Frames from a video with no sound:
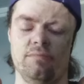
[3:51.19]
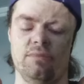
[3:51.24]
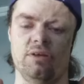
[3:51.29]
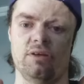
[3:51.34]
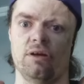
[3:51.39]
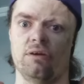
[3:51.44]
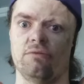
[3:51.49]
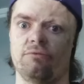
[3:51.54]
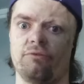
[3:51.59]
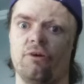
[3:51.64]

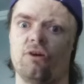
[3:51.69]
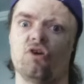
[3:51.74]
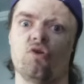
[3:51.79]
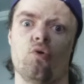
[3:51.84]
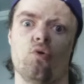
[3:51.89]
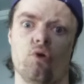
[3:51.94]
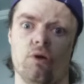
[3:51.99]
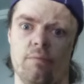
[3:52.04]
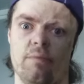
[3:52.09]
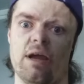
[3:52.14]
you know, the
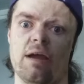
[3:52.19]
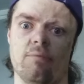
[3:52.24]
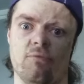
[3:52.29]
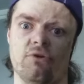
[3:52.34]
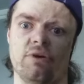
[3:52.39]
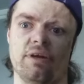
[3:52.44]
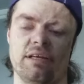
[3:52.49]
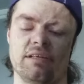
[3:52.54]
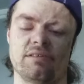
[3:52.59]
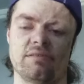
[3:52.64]
core
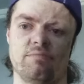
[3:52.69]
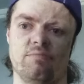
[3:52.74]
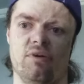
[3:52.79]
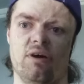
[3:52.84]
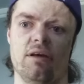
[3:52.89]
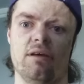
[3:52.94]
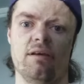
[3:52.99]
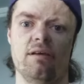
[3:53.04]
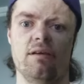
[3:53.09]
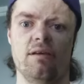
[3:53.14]
memories,
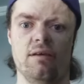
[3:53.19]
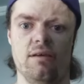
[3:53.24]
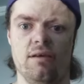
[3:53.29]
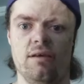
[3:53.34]
but